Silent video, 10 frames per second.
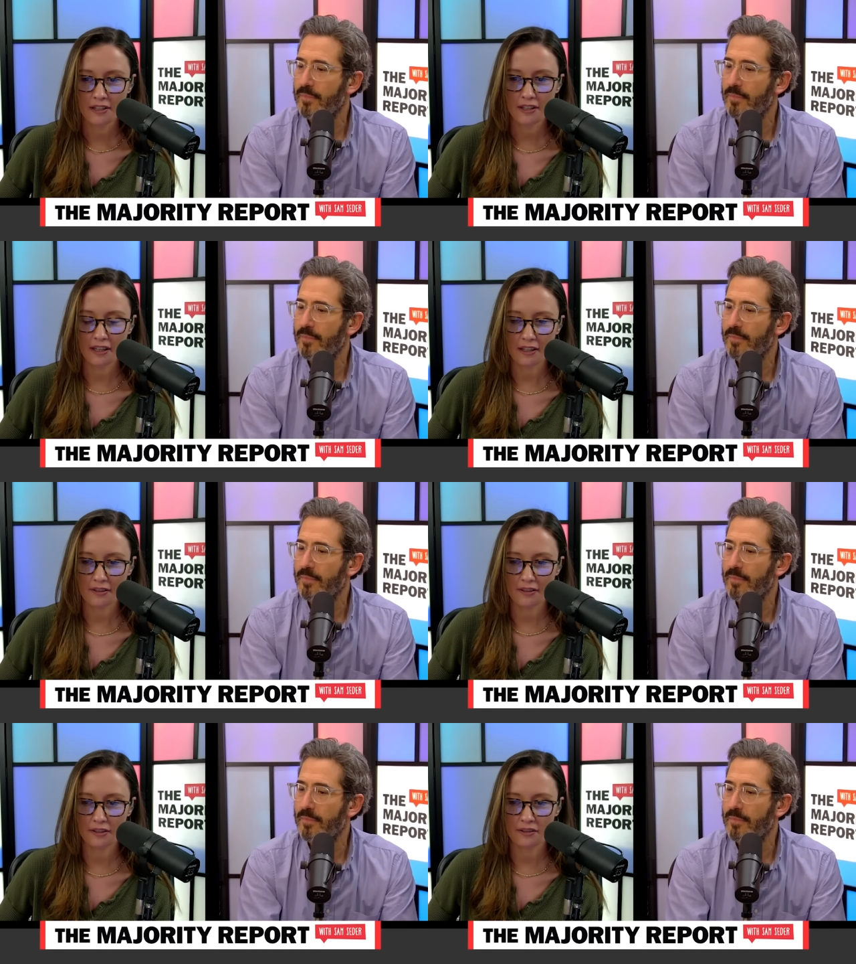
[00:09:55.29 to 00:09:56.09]
Speaker 1: They
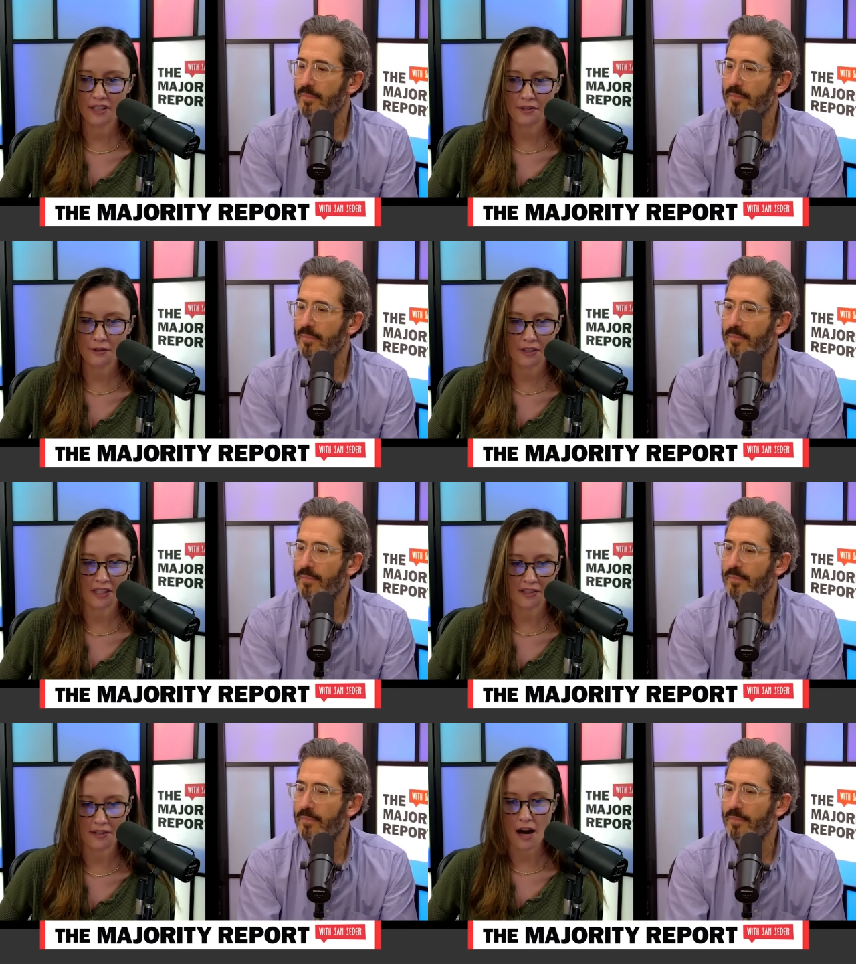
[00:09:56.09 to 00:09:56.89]
these are
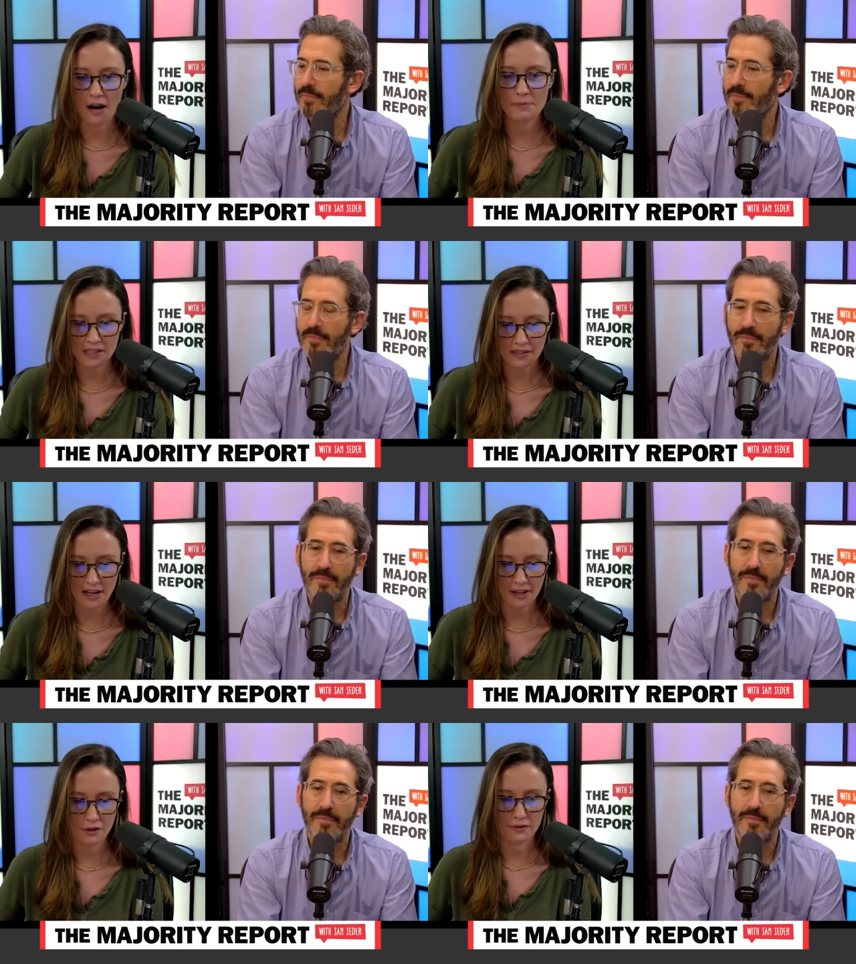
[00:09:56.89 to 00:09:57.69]
these zombie
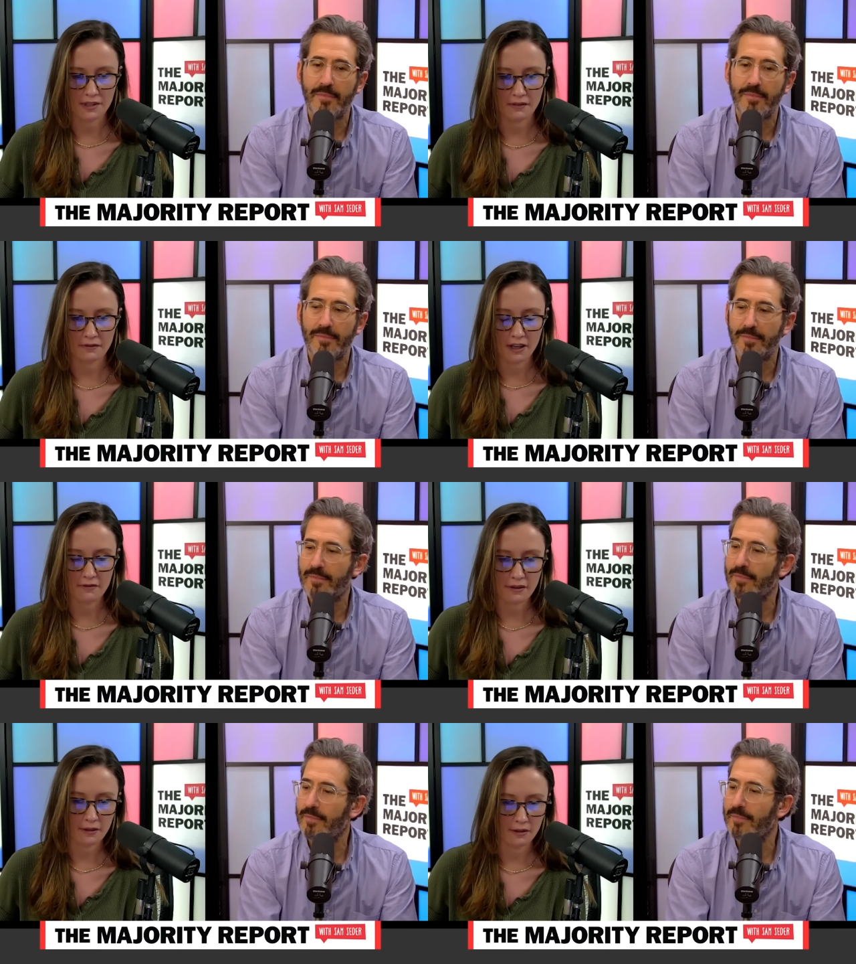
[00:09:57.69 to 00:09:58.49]
statutes. I've
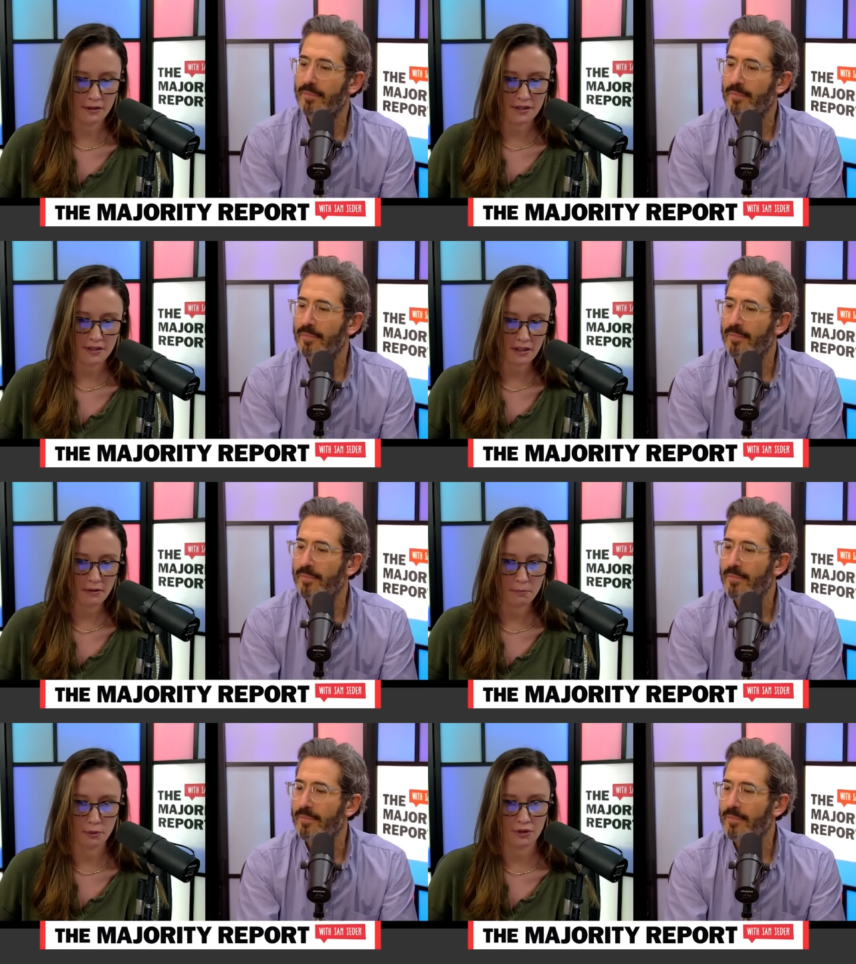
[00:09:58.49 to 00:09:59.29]
I've heard
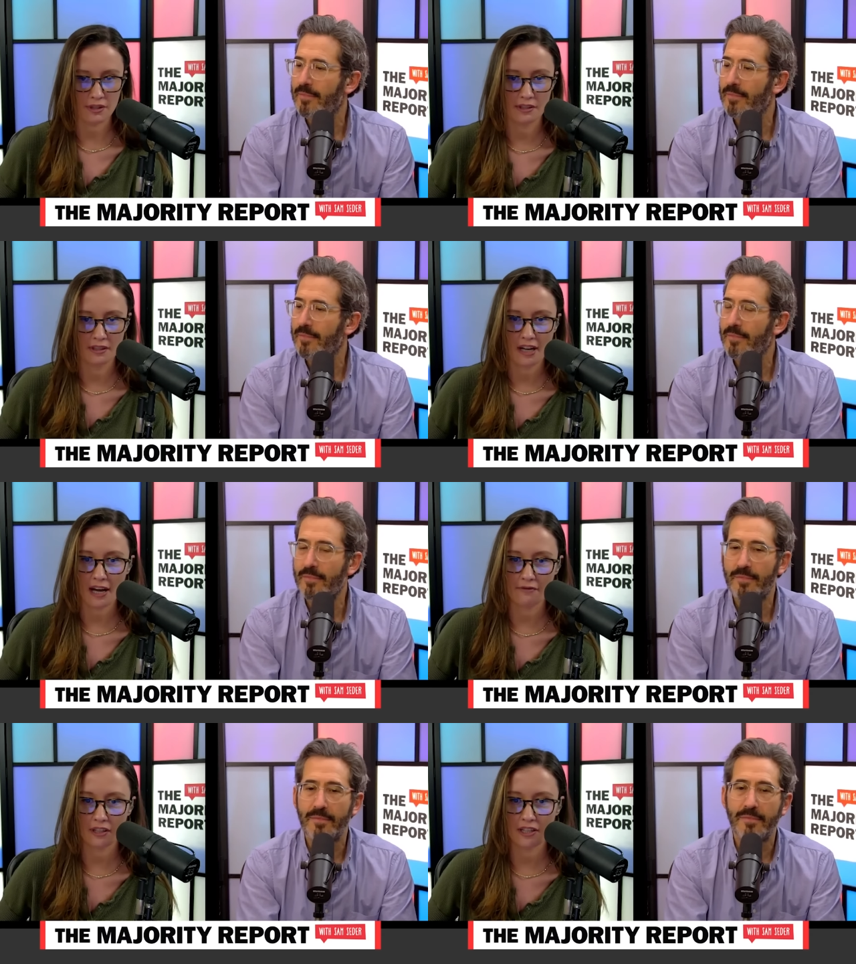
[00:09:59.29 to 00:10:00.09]
abortion
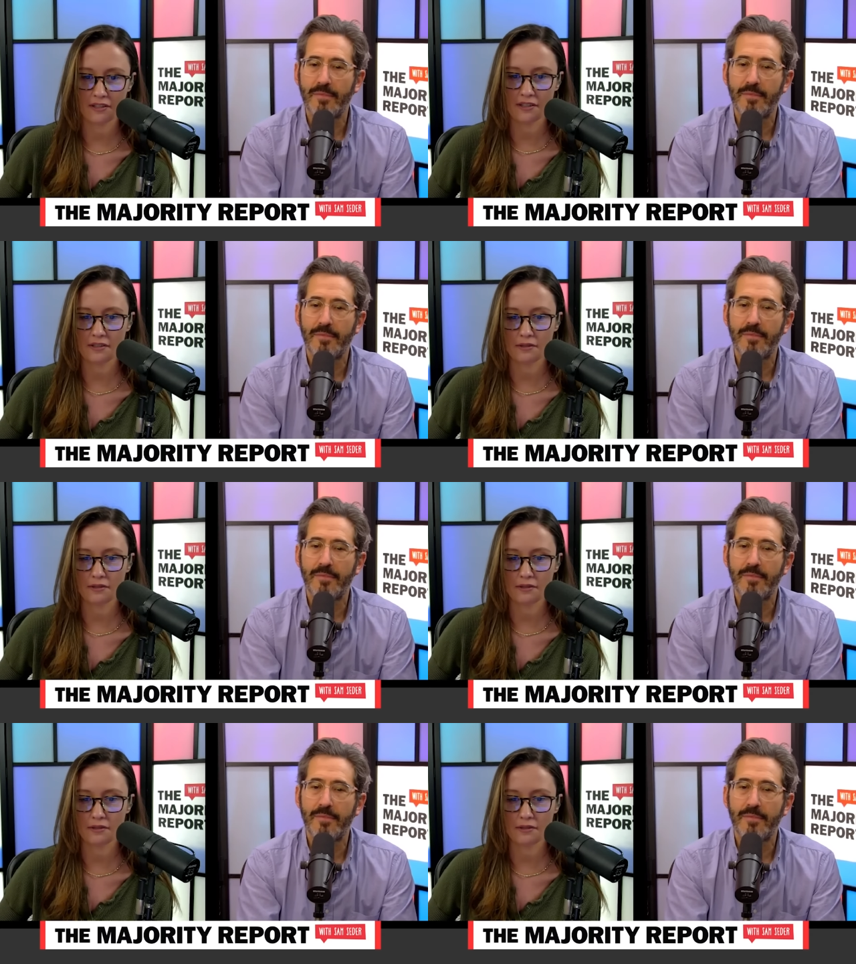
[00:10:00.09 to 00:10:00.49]
advocates